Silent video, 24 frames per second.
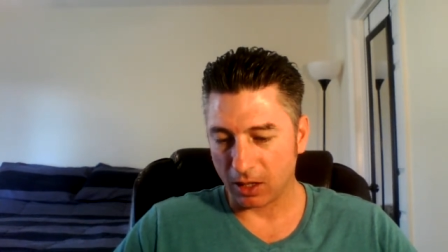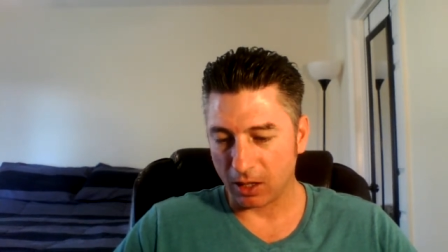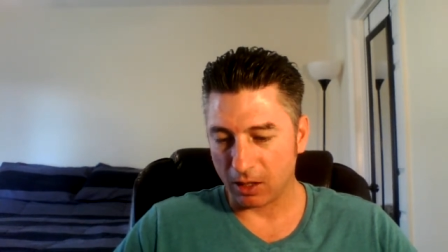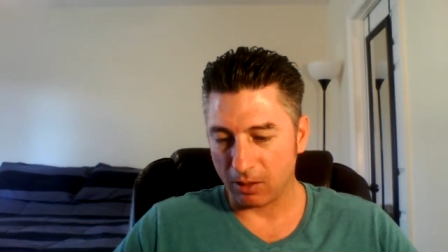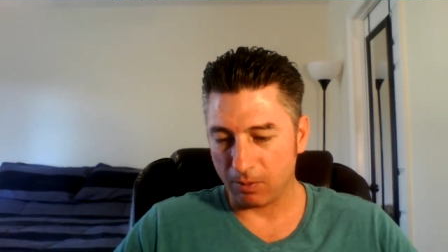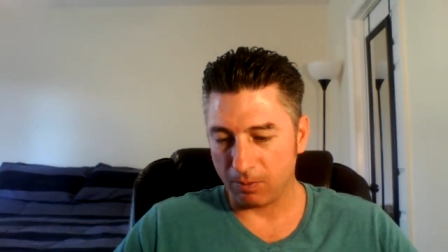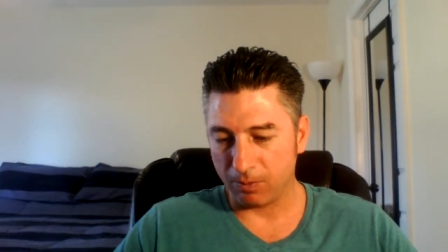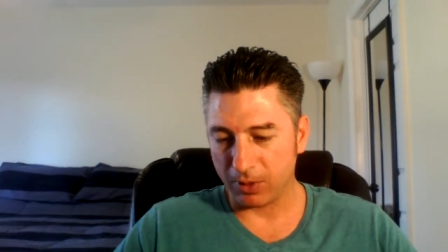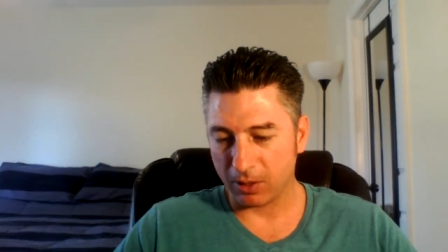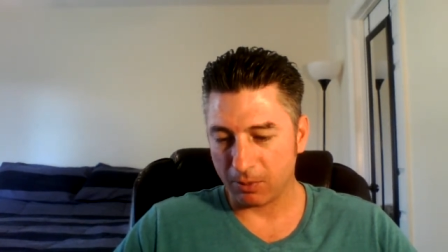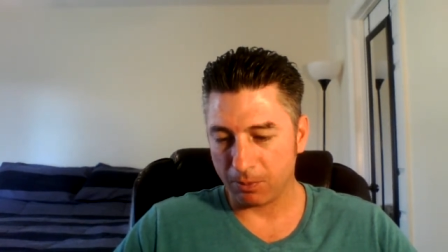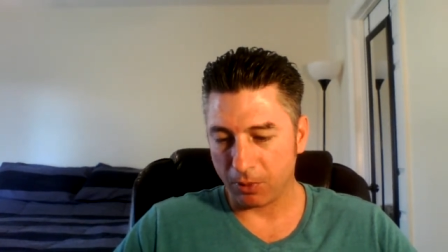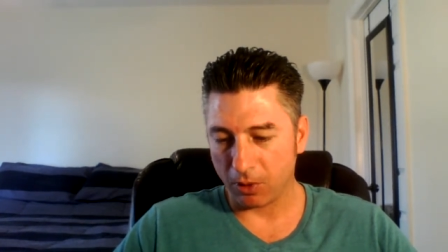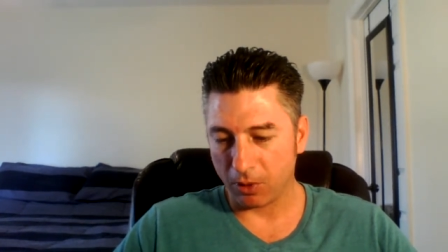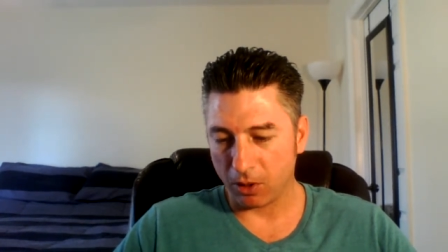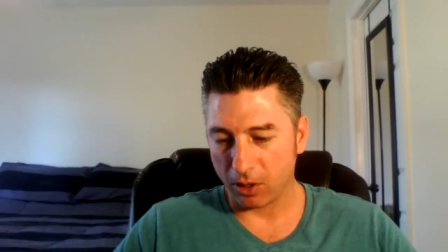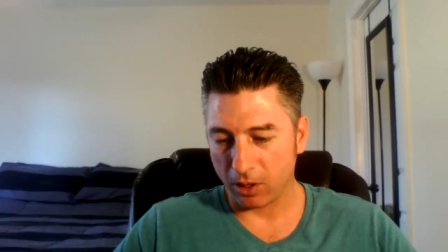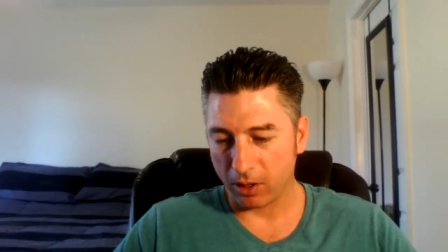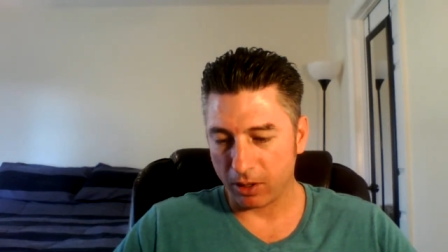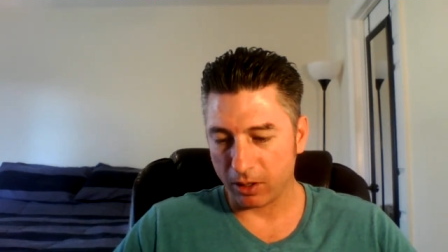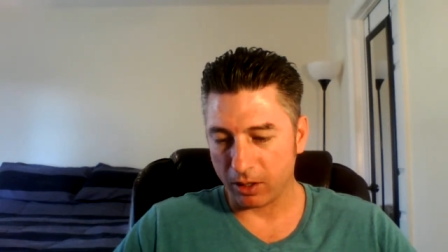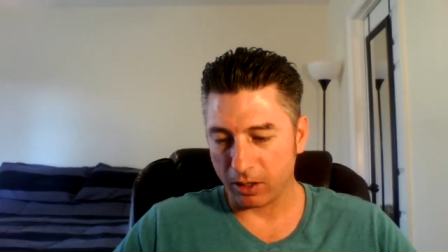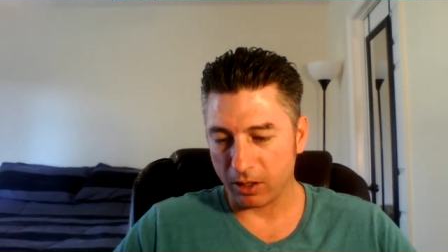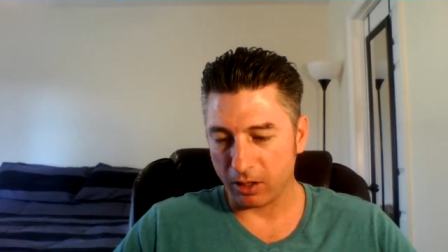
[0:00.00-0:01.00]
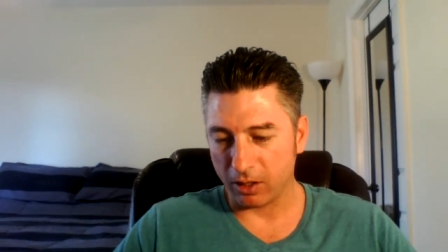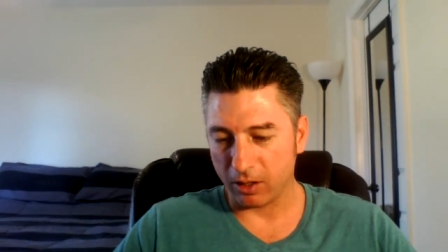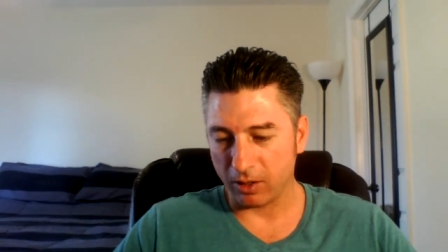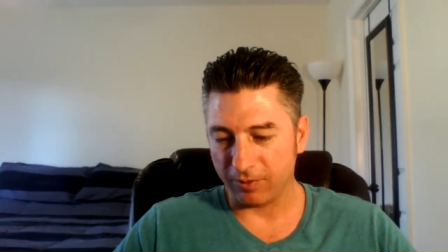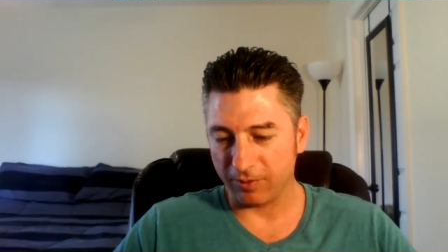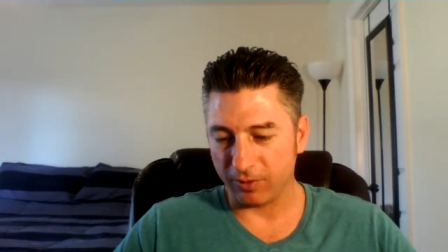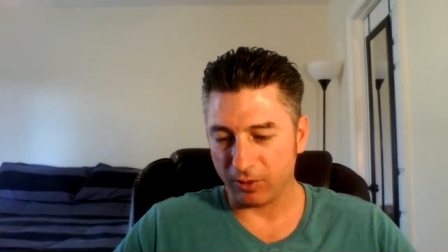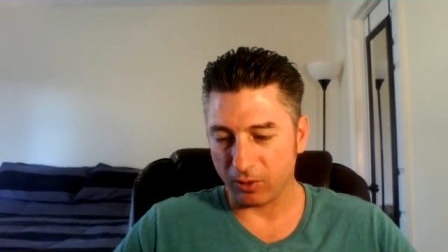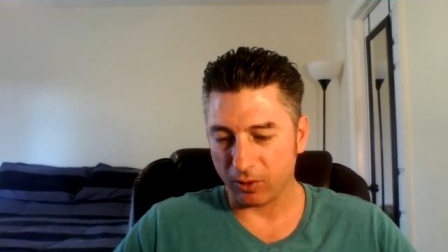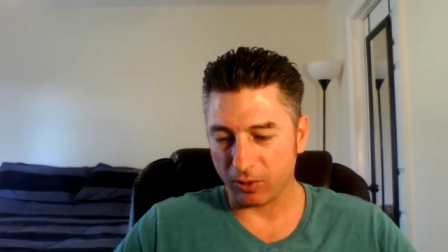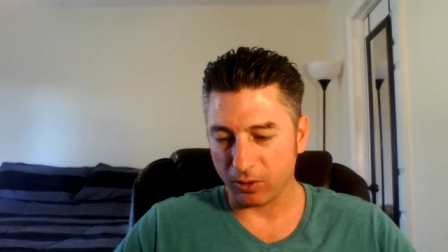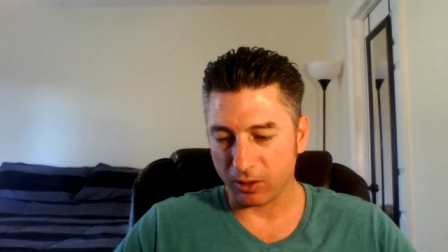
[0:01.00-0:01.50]
a big part
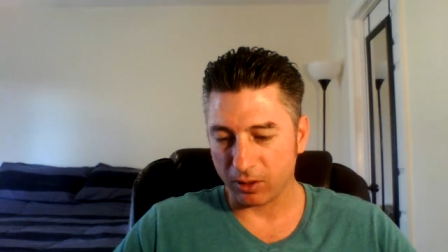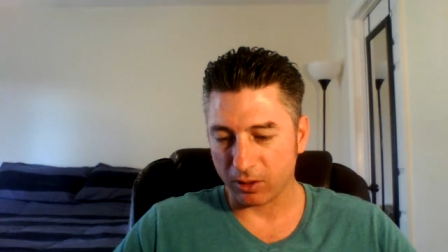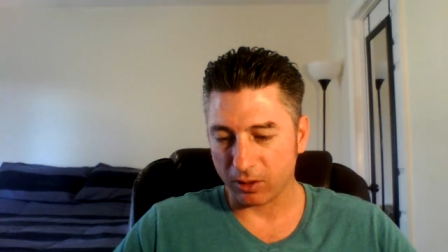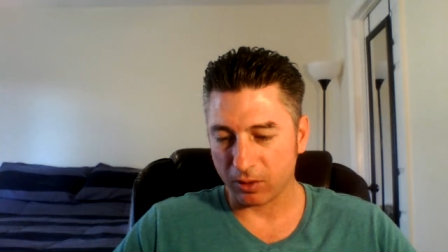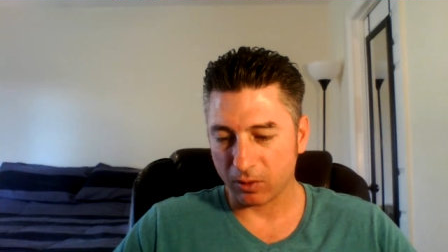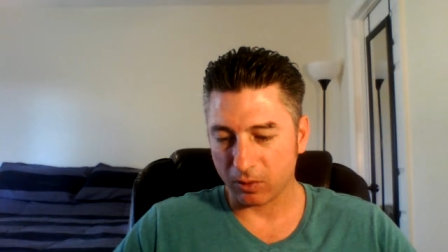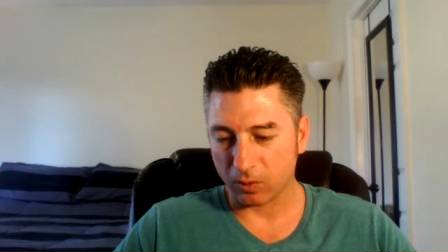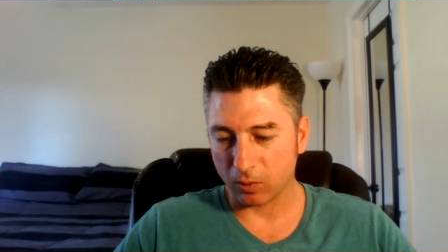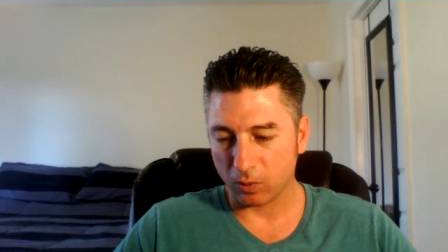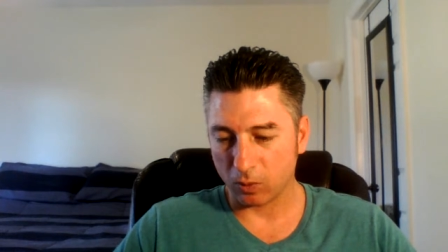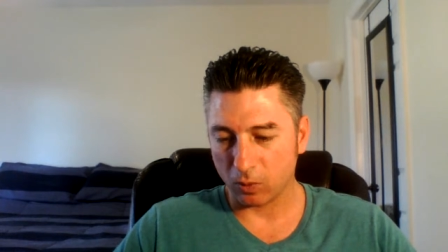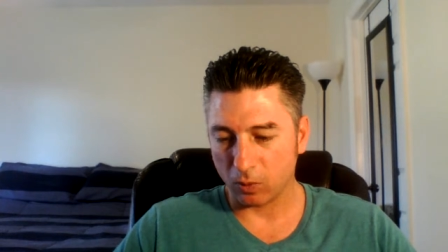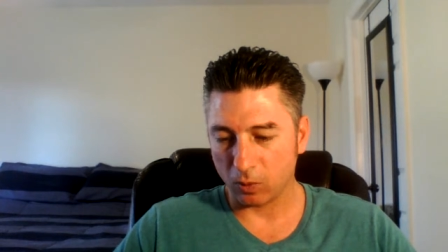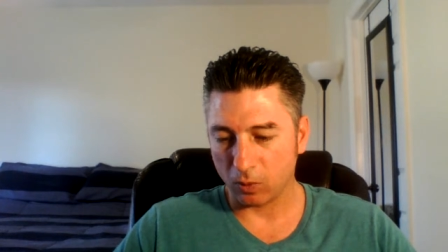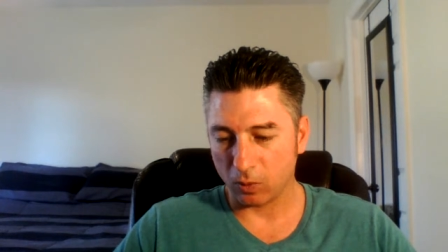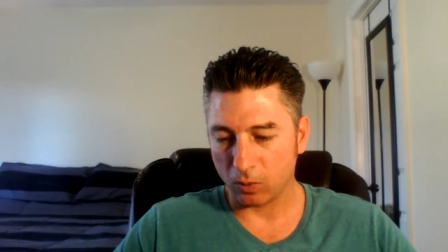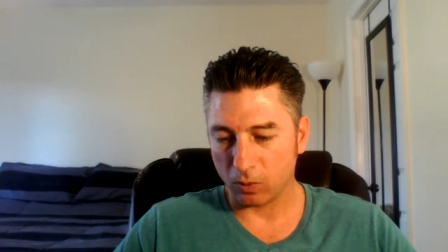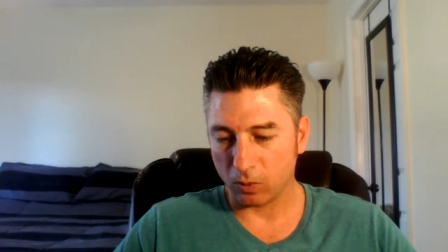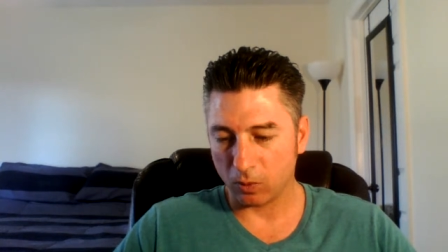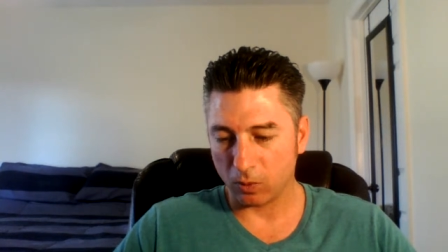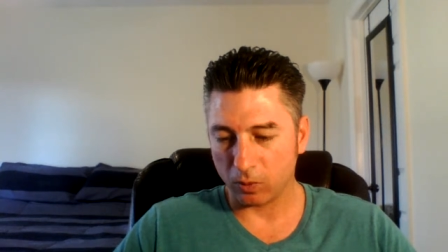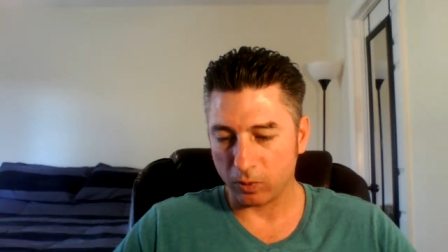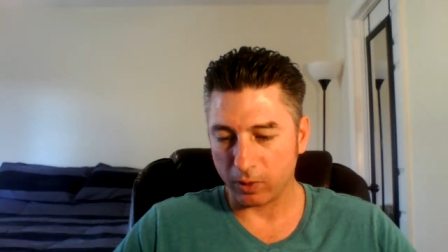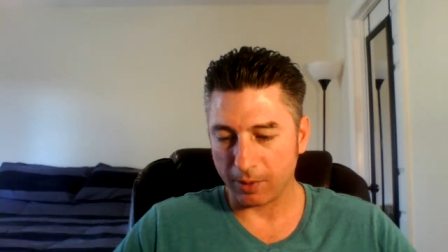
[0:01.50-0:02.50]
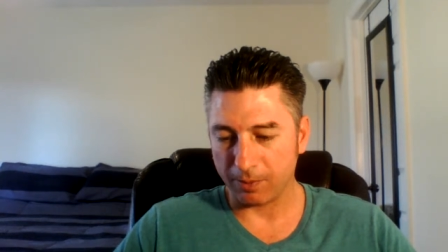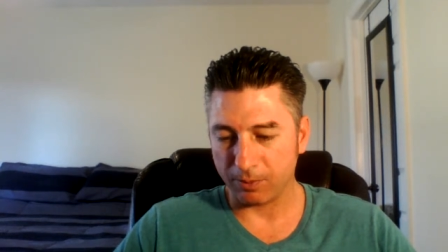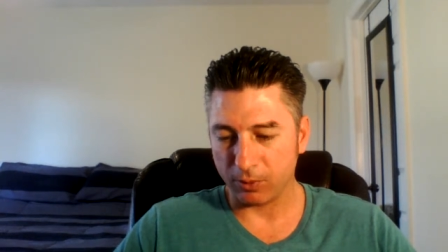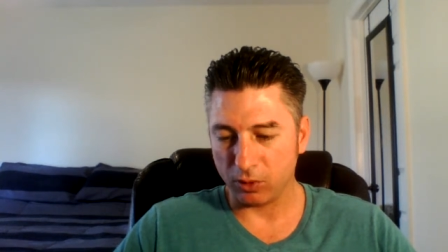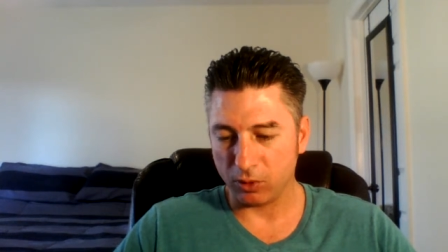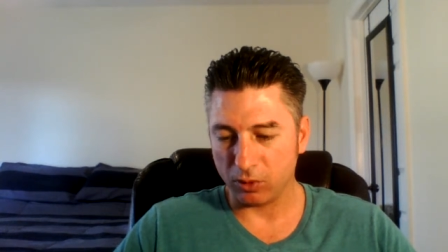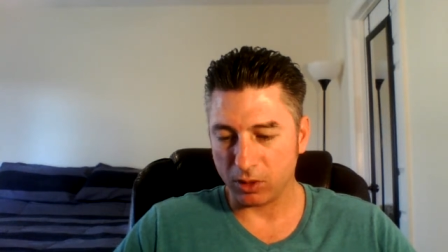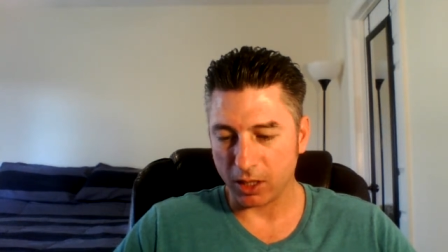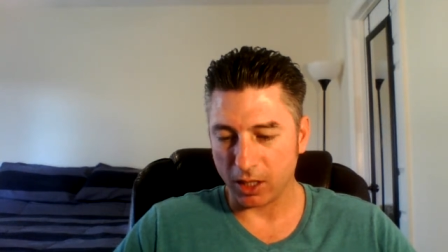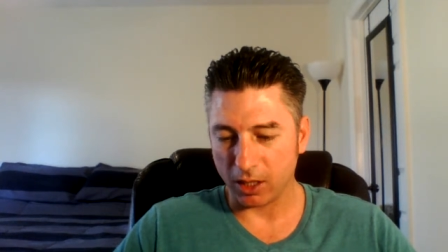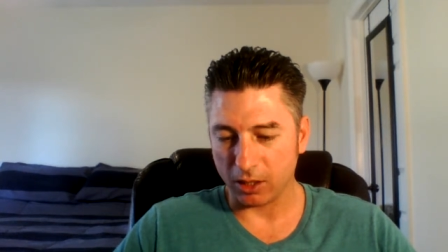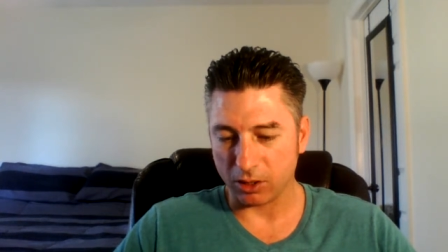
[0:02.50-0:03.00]
of your
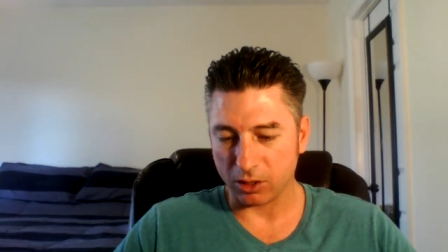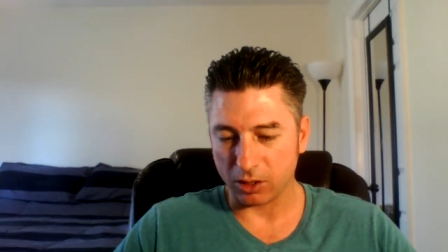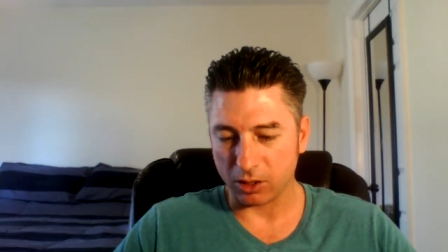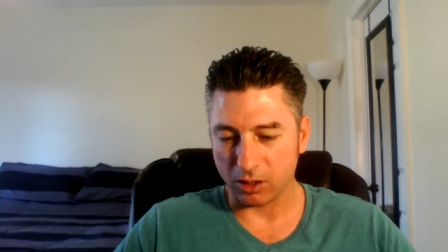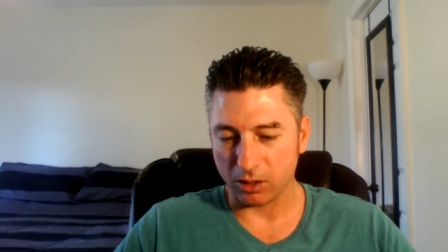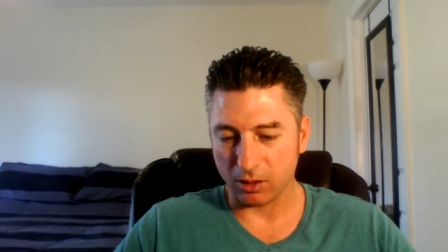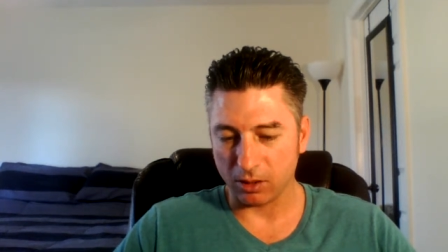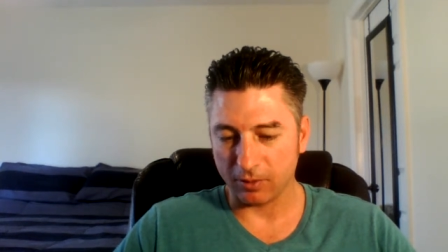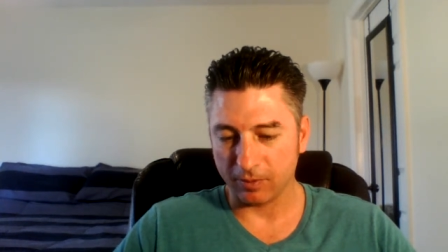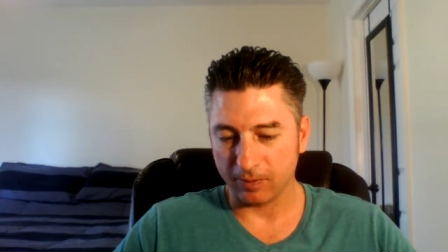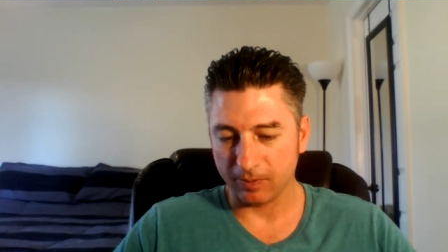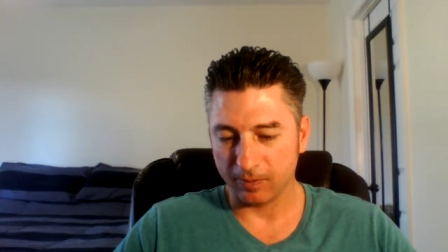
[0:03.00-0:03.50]
reputation.